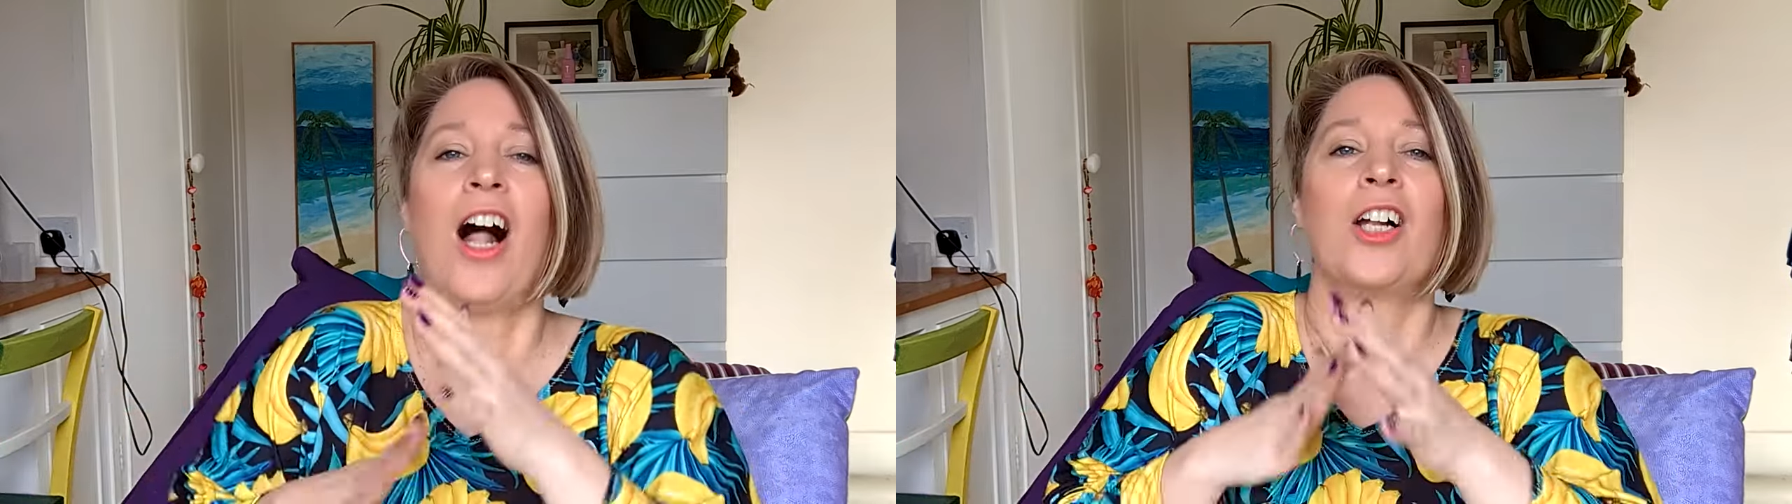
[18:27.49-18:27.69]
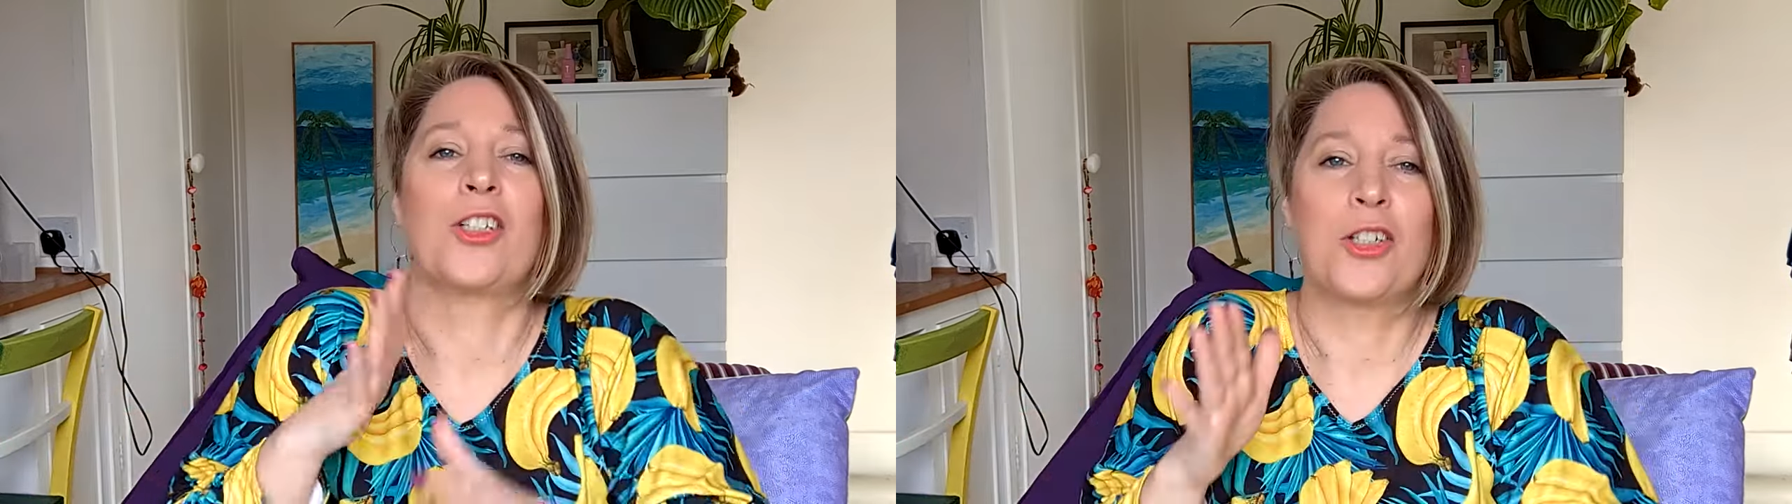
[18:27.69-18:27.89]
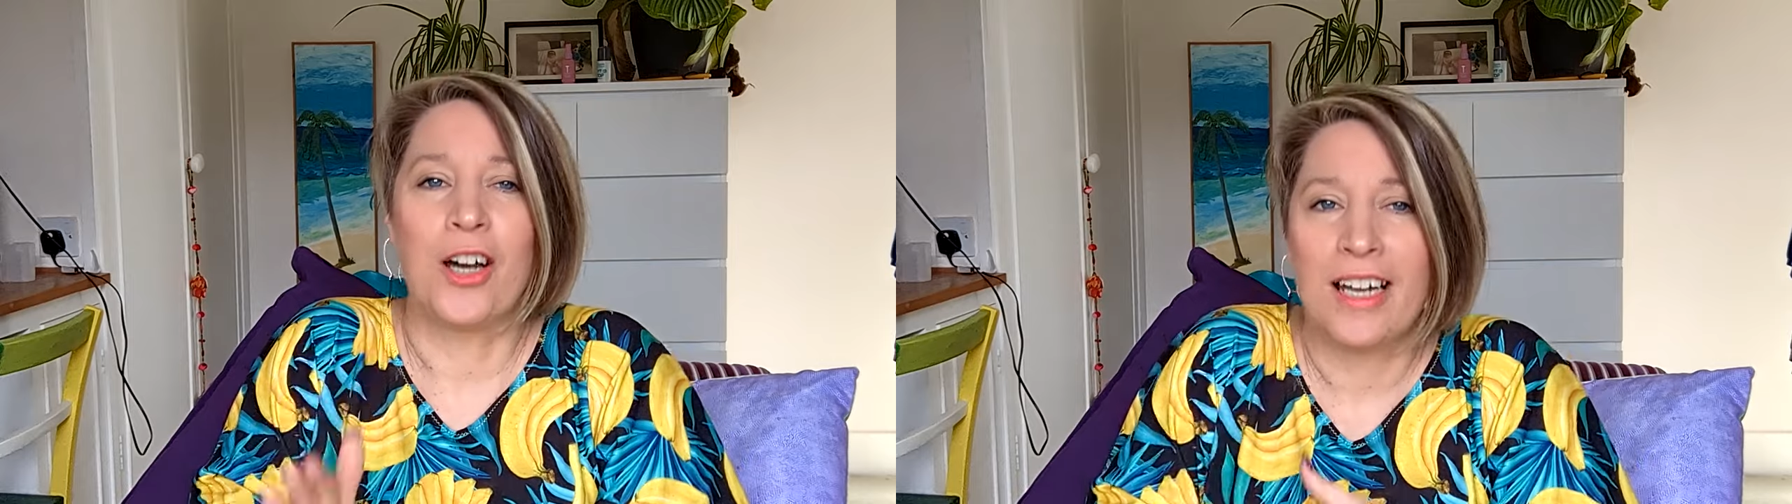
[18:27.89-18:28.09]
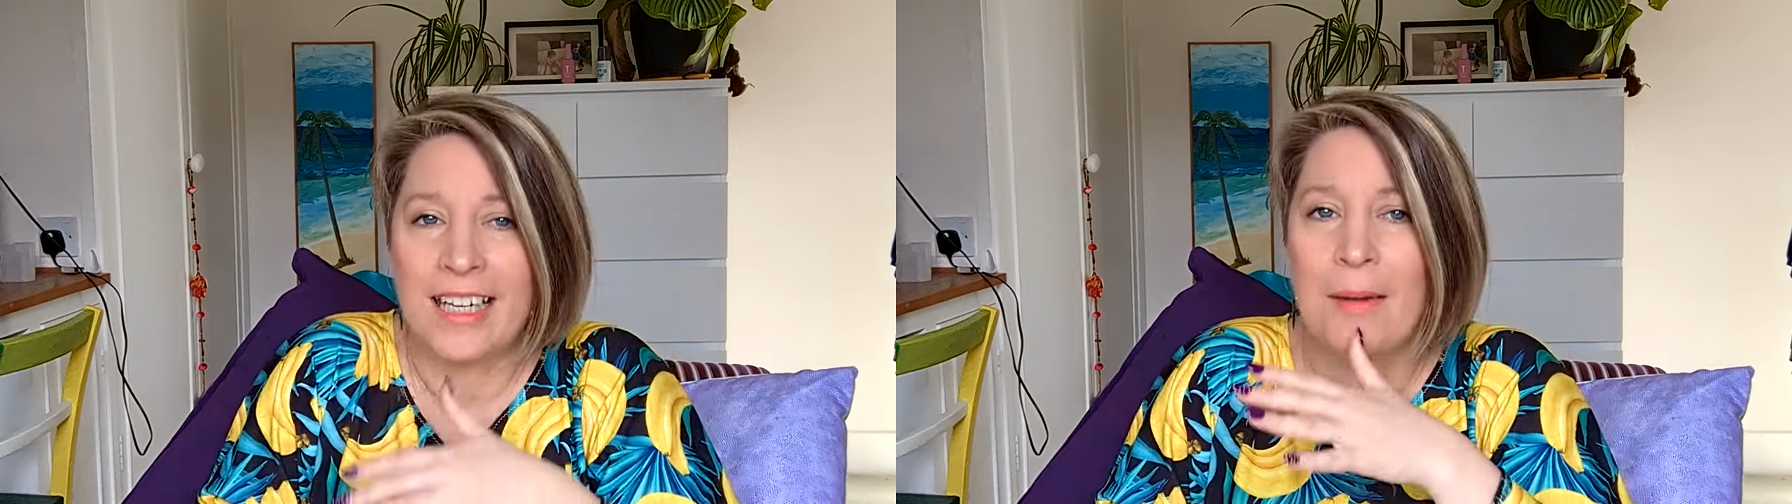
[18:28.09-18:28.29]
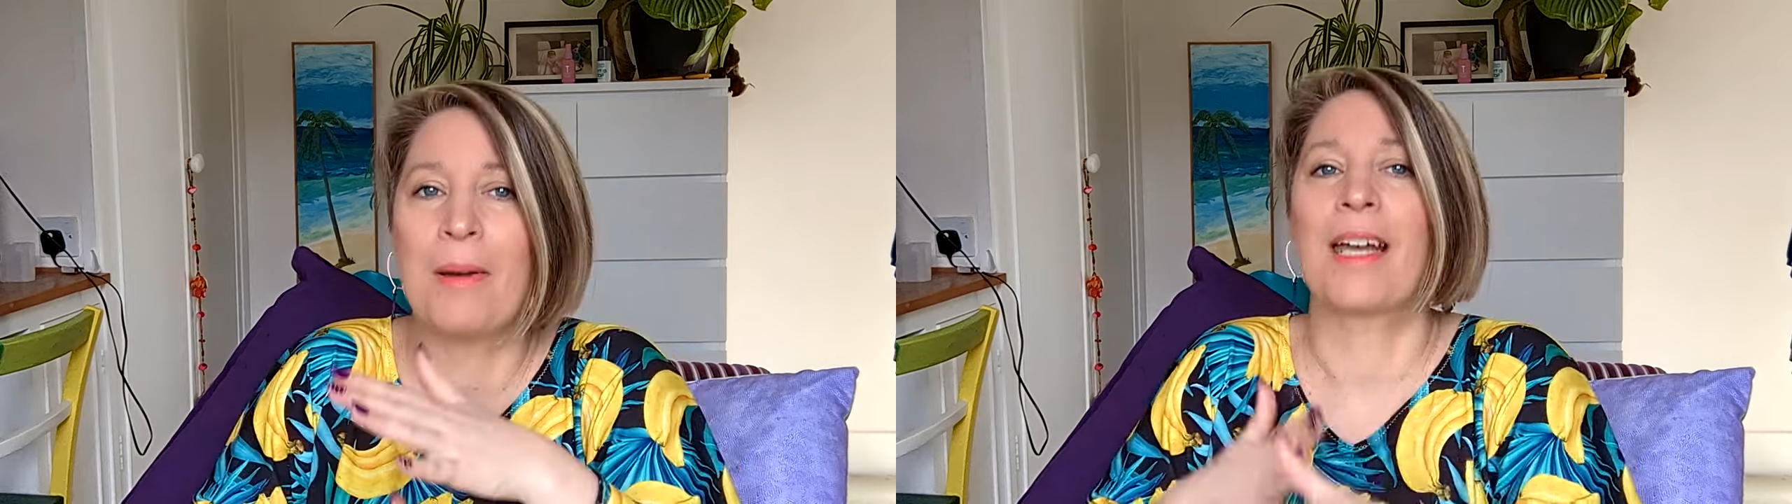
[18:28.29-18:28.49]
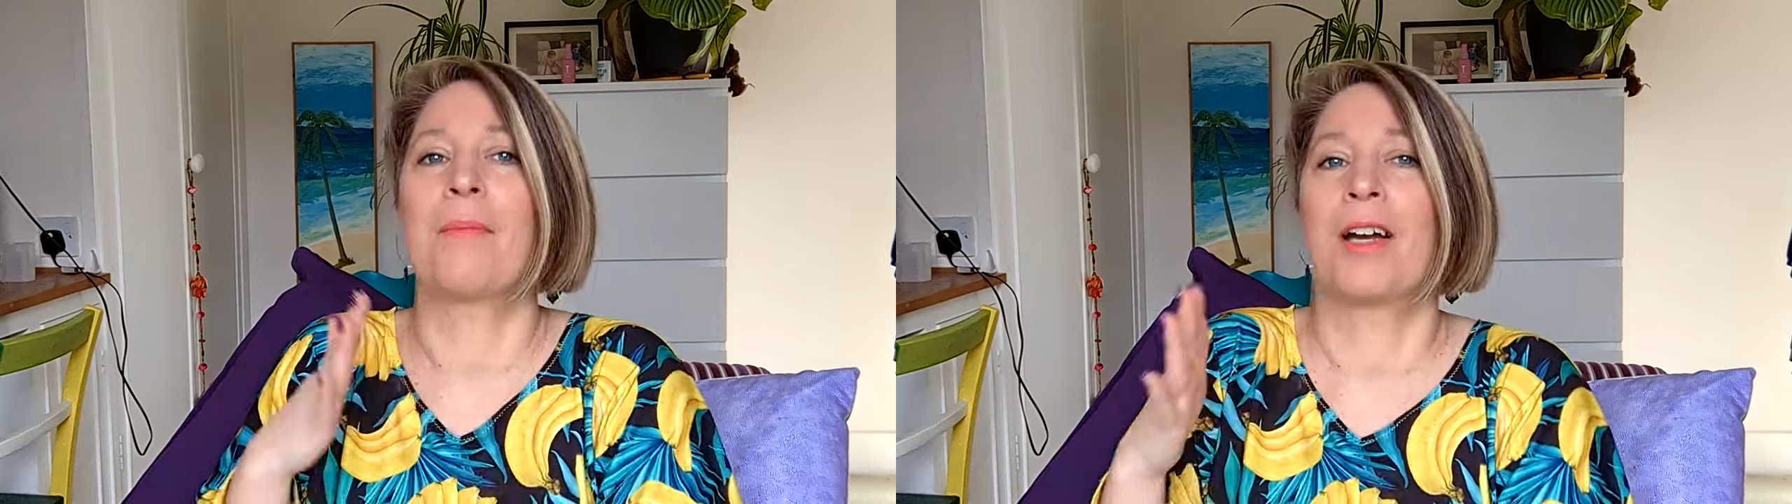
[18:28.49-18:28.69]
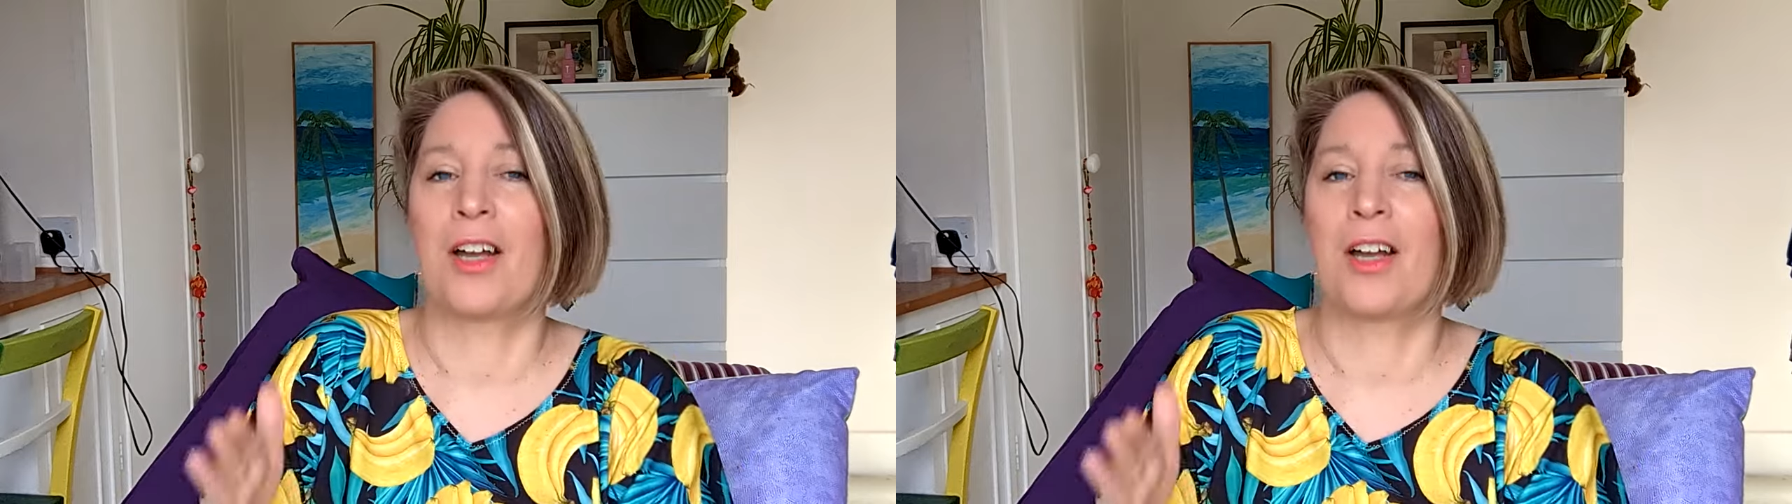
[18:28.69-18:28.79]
I'll try and get back in my